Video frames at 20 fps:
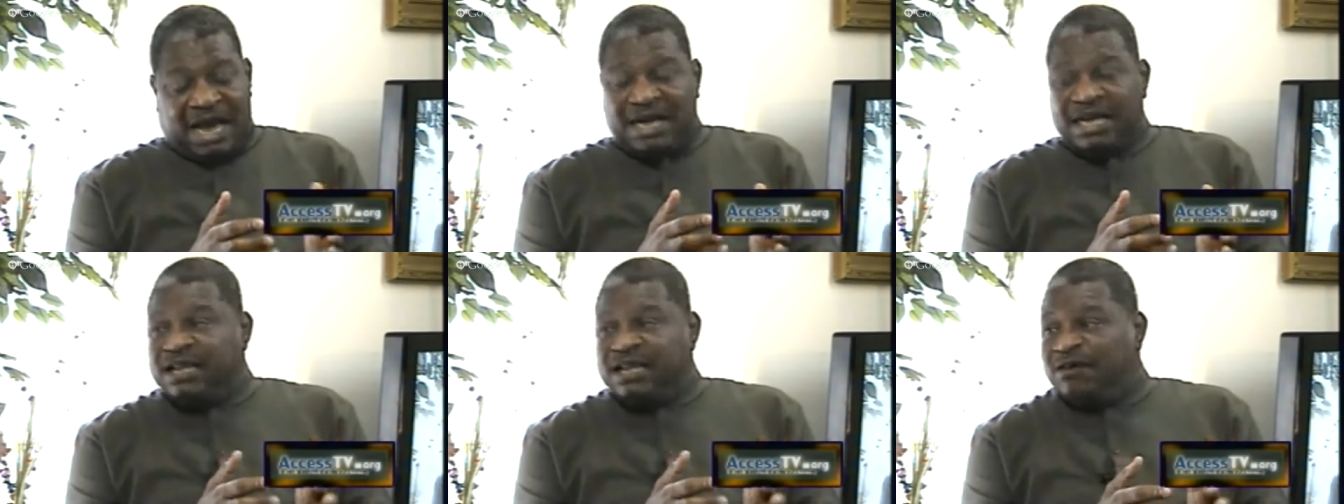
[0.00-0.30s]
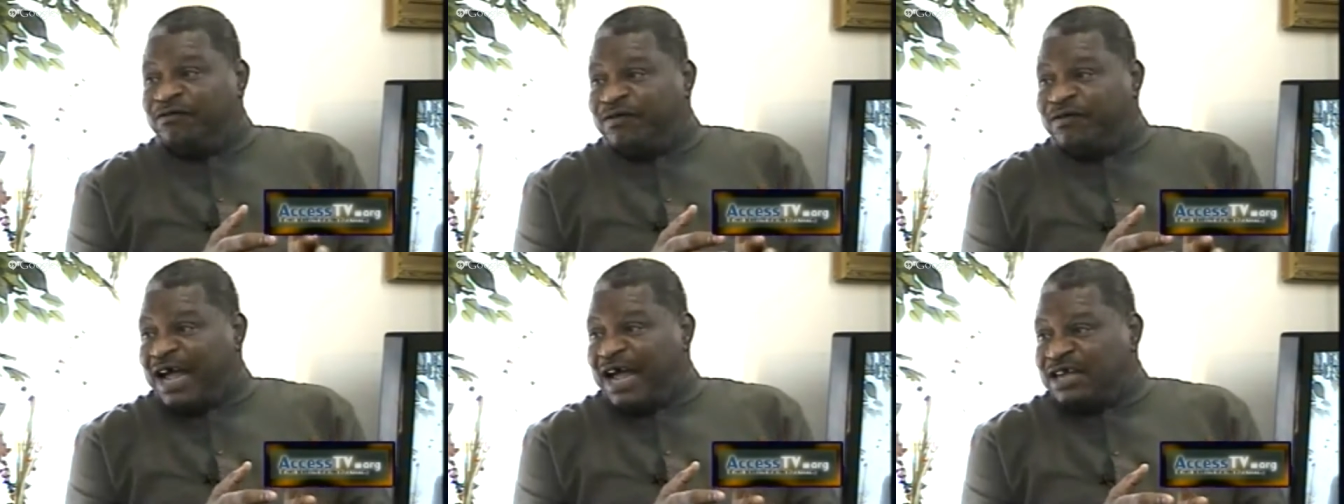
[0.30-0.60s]

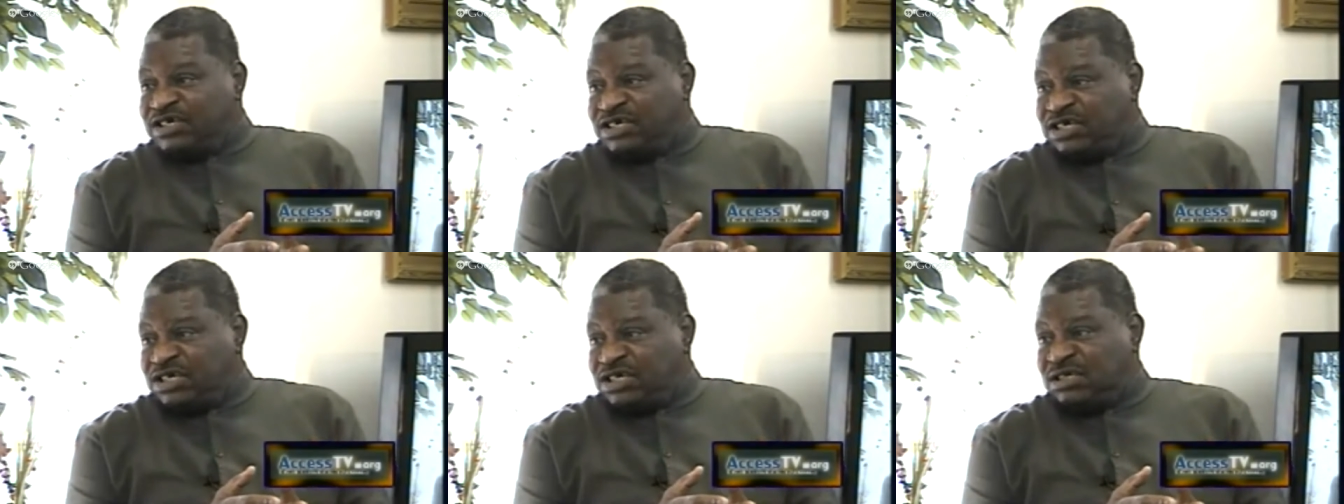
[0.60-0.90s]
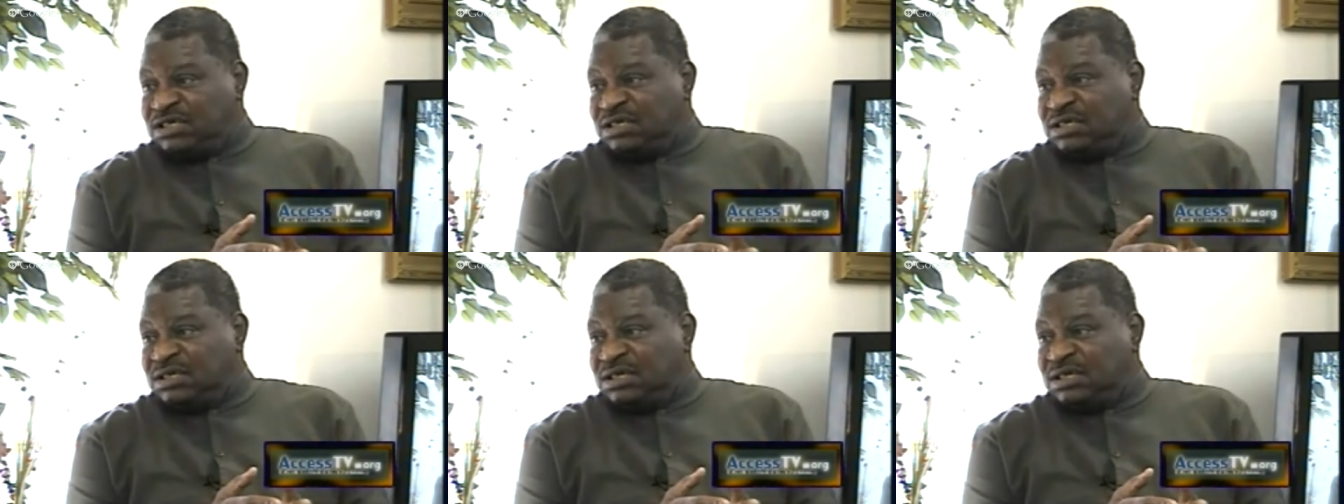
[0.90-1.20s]

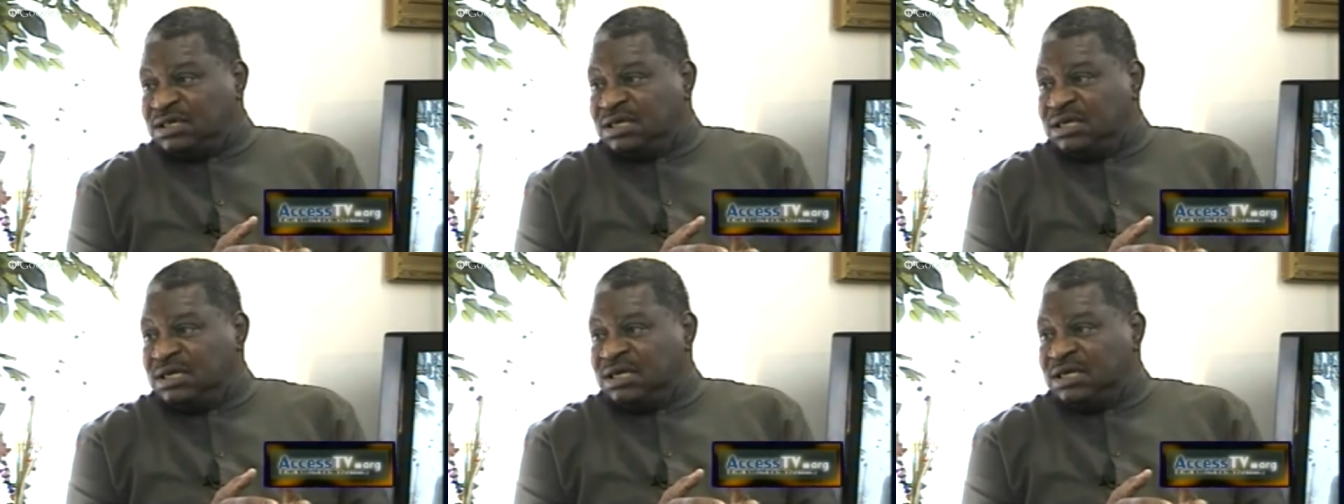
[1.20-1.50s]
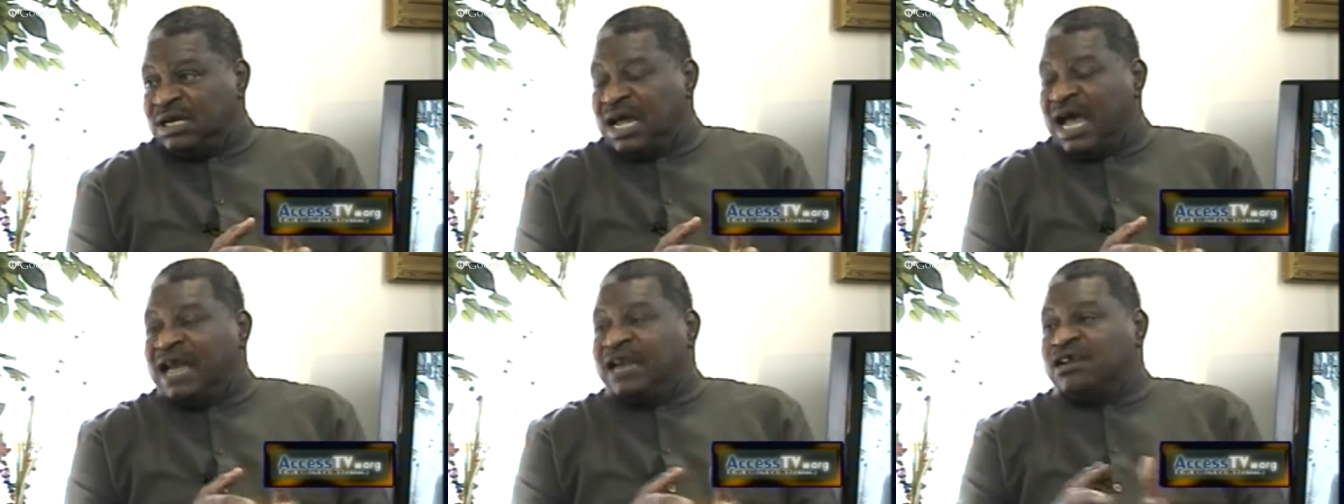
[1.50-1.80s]
neo-fascist
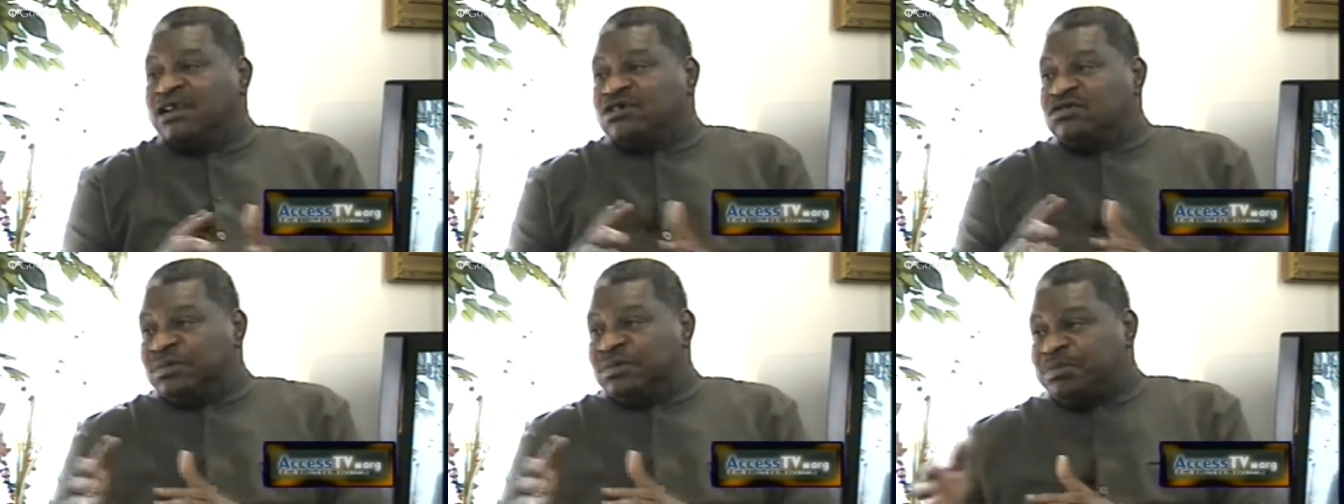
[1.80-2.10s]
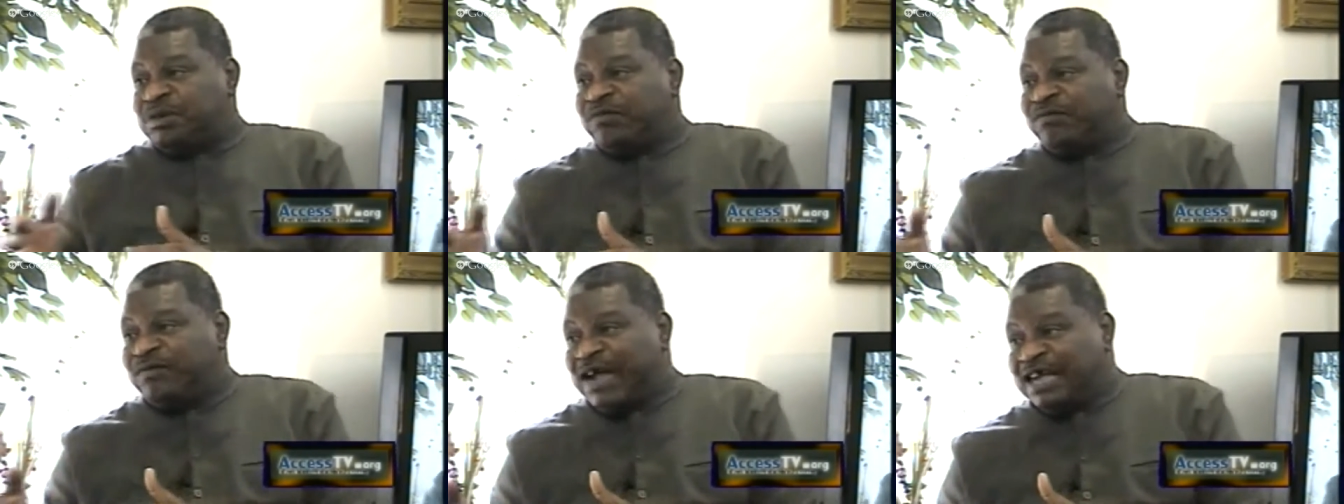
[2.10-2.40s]
and a
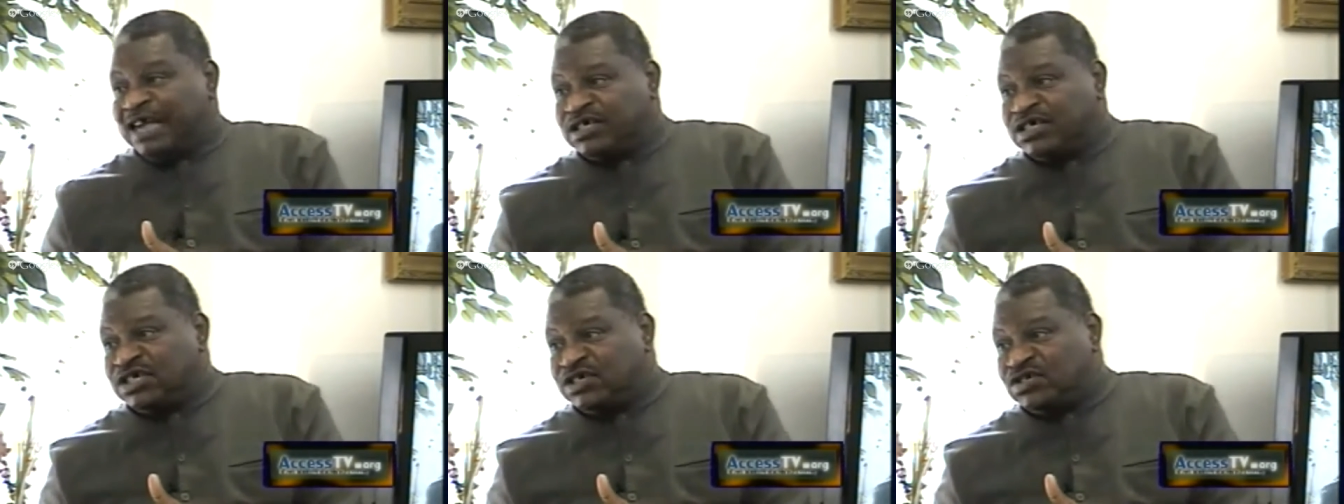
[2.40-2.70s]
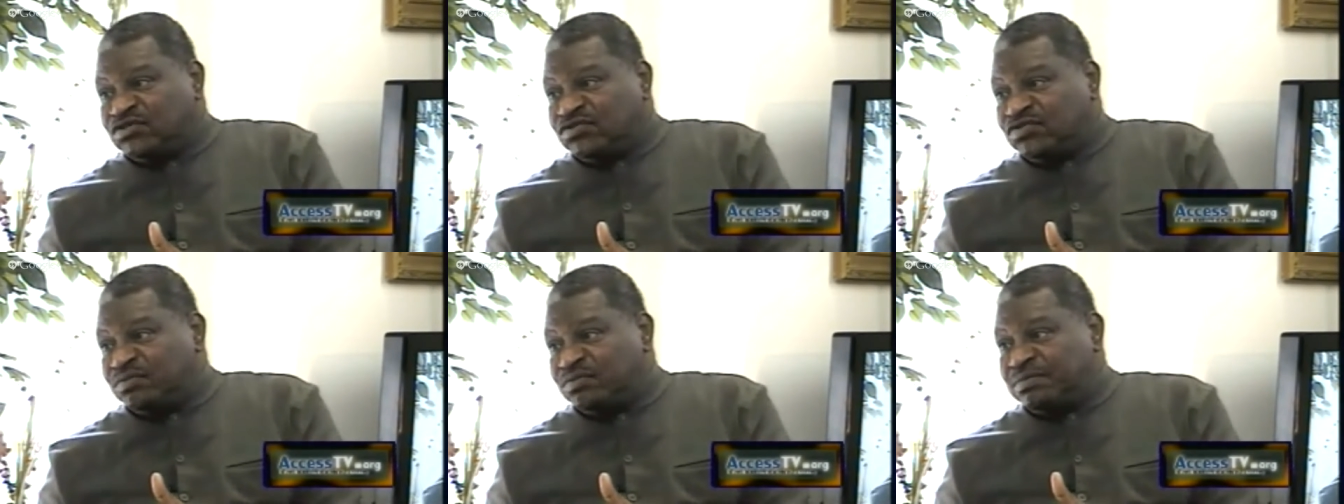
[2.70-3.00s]

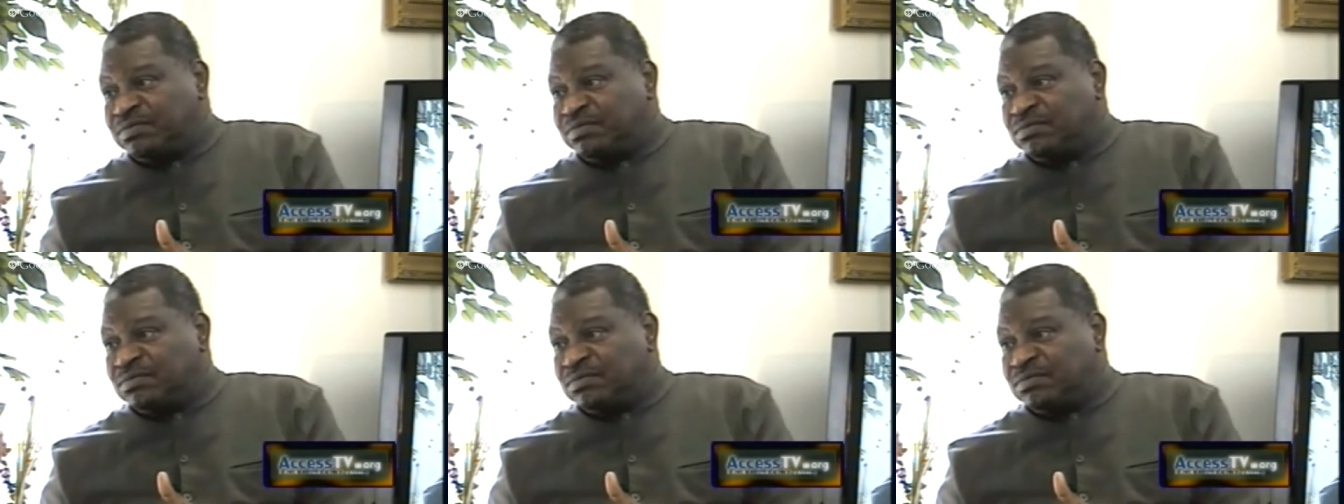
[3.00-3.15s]
crypto-fascist group.